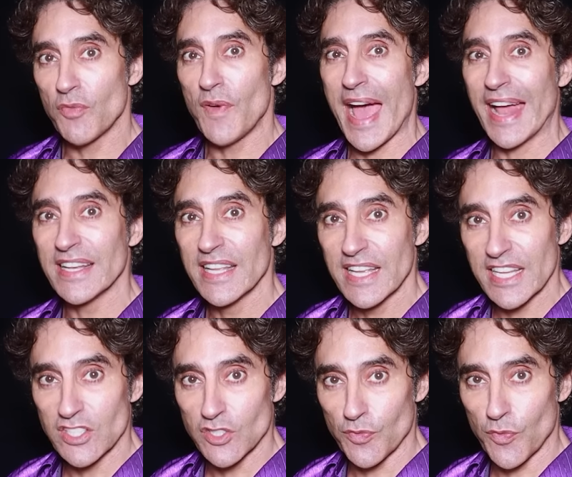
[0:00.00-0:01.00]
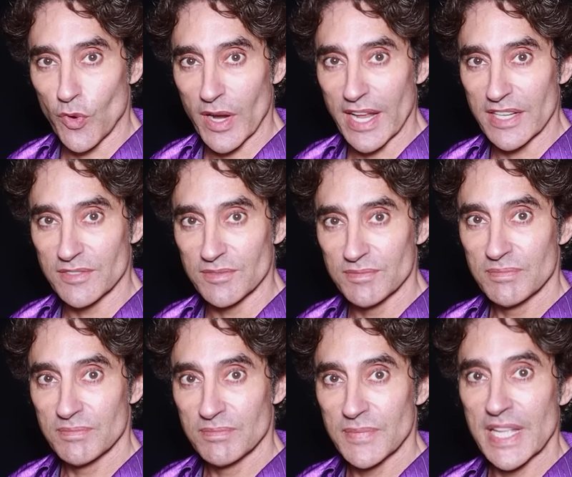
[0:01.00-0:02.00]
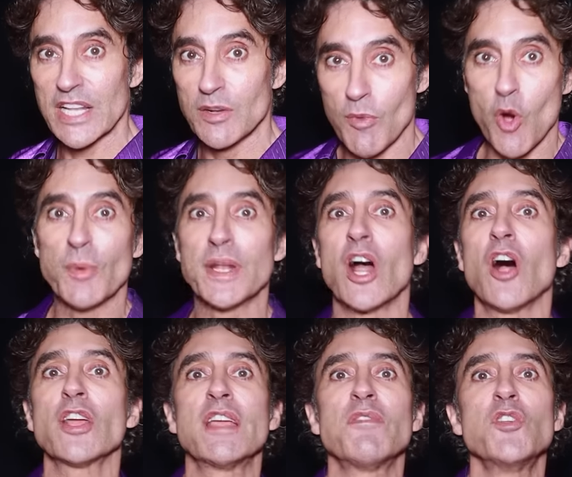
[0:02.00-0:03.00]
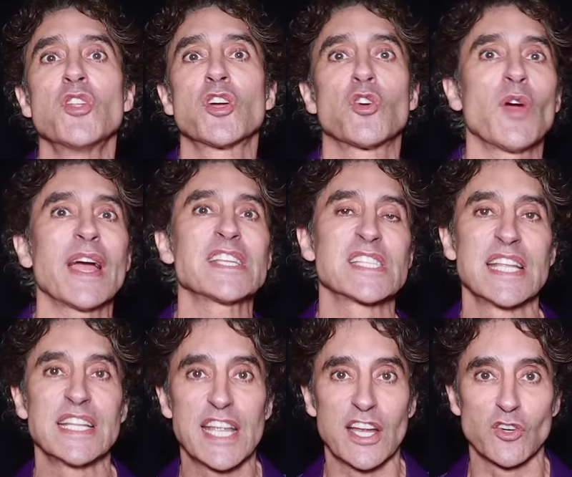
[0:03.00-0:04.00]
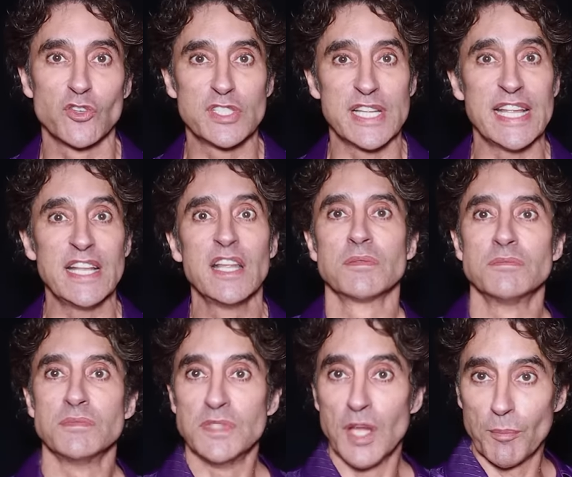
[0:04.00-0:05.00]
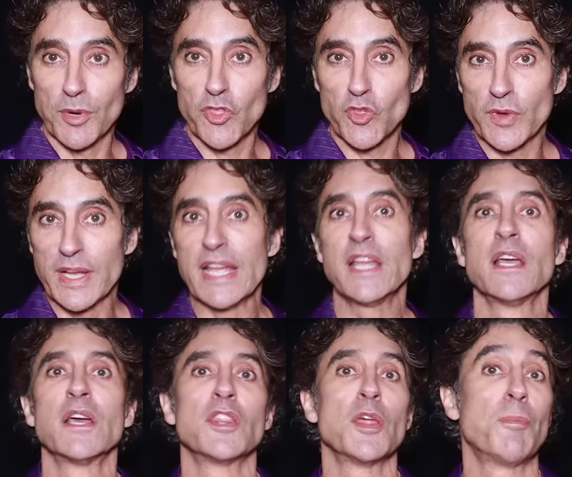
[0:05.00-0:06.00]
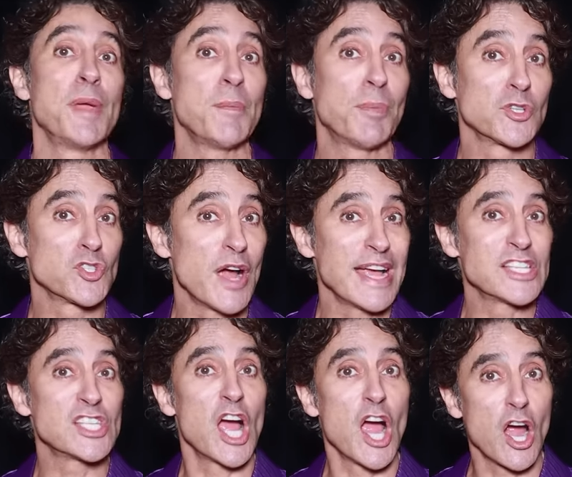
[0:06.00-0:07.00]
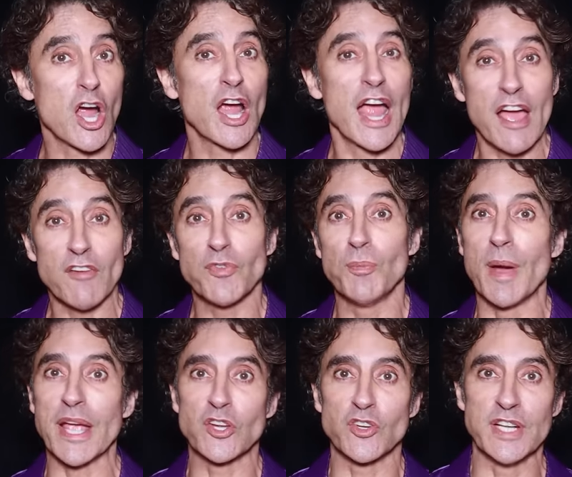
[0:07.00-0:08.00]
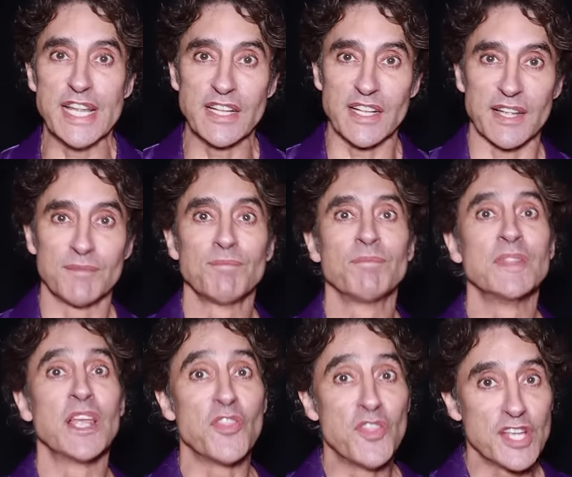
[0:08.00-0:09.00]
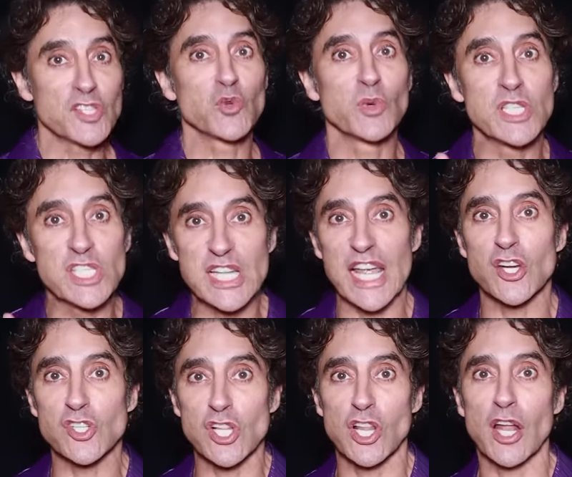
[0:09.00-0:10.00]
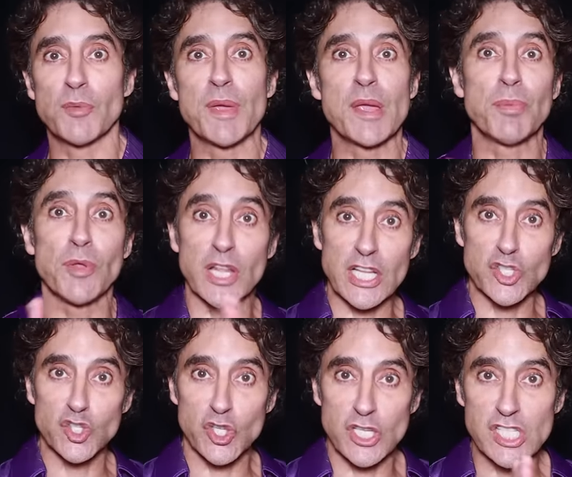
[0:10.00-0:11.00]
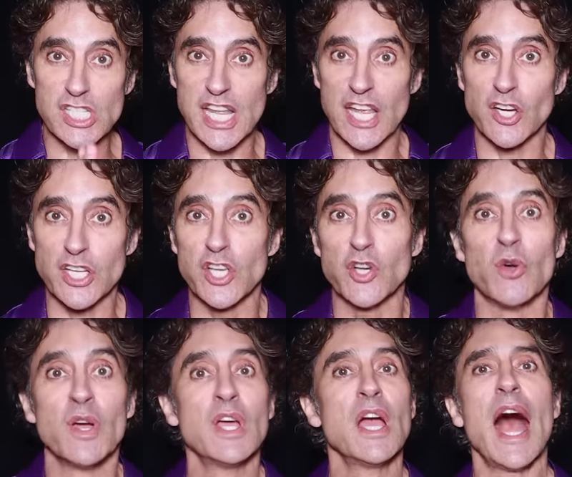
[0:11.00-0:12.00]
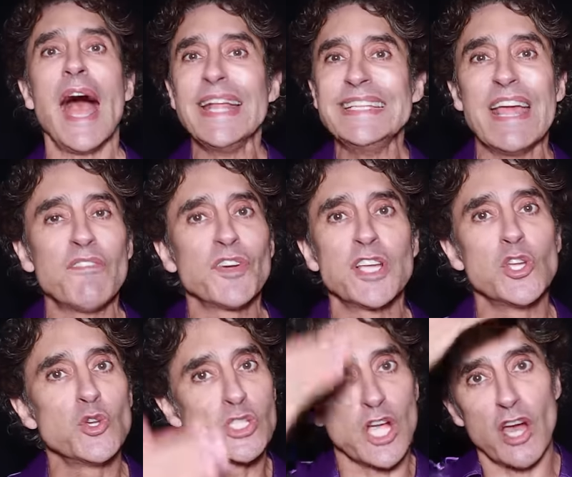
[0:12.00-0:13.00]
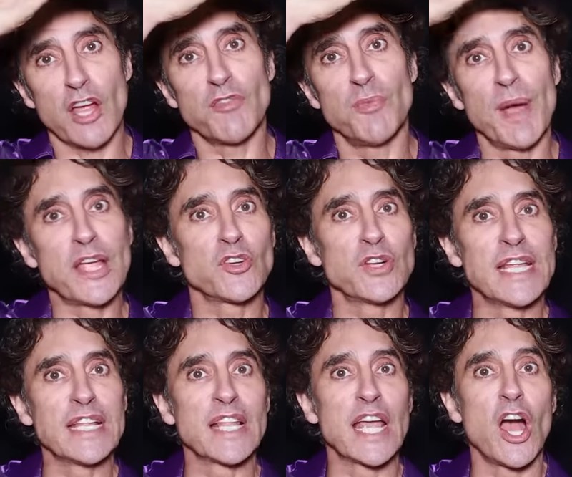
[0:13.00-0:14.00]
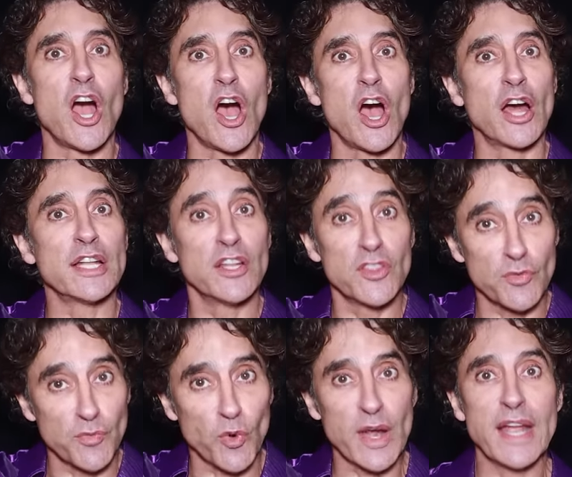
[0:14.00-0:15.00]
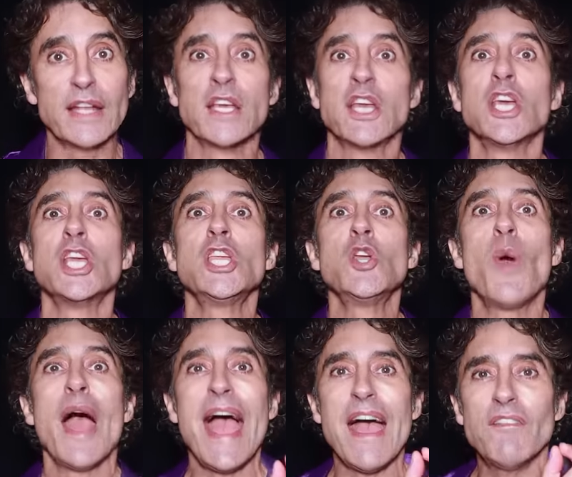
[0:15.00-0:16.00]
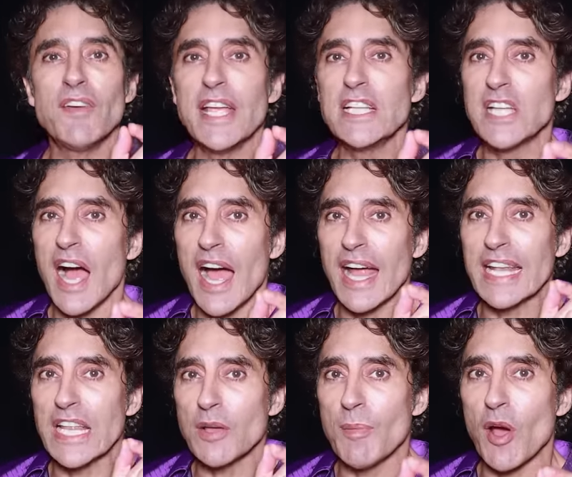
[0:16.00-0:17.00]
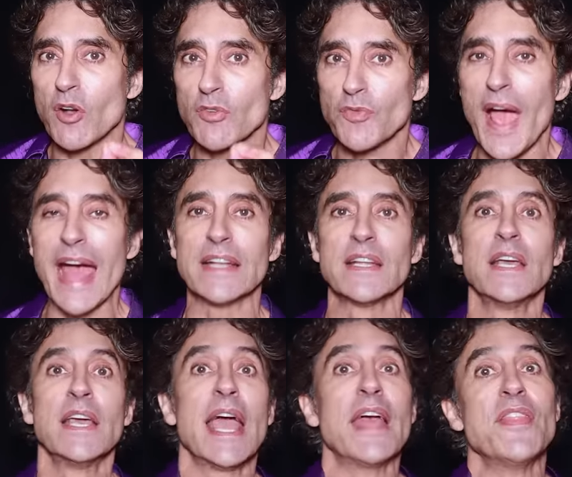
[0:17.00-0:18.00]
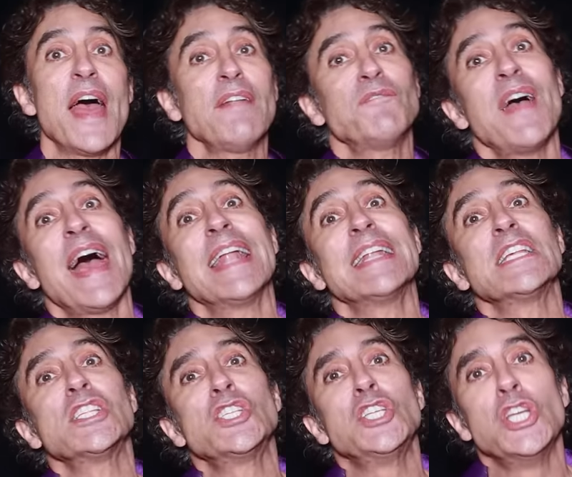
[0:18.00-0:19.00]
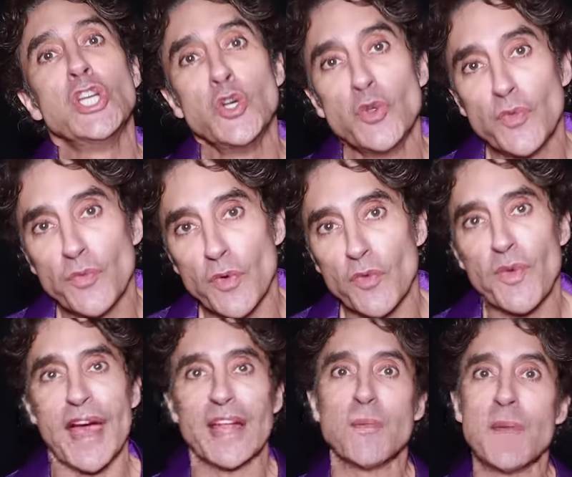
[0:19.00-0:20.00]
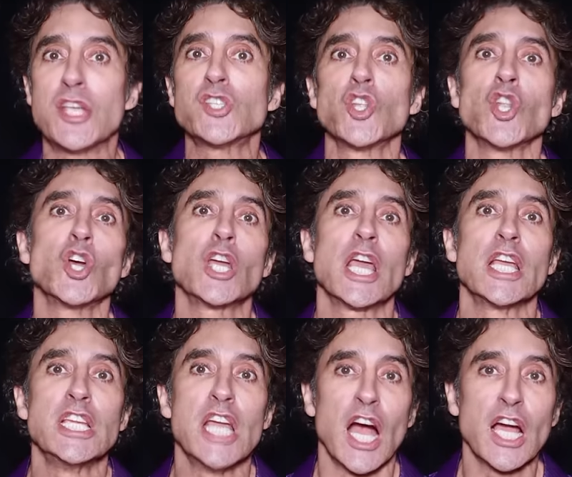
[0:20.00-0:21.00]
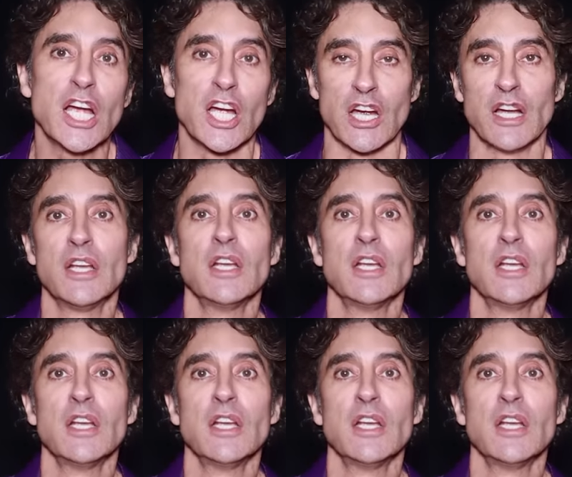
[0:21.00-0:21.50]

fat in your forehead. In a moment, I'll give you the correct skincare routine. Number three, the people tries RF microneedling. Now this one scares a lot of people. It should scare you. I never used RF microneedling on the forehead. You have a tiny amount of fat and that fat is youthful fat. It makes you look younger.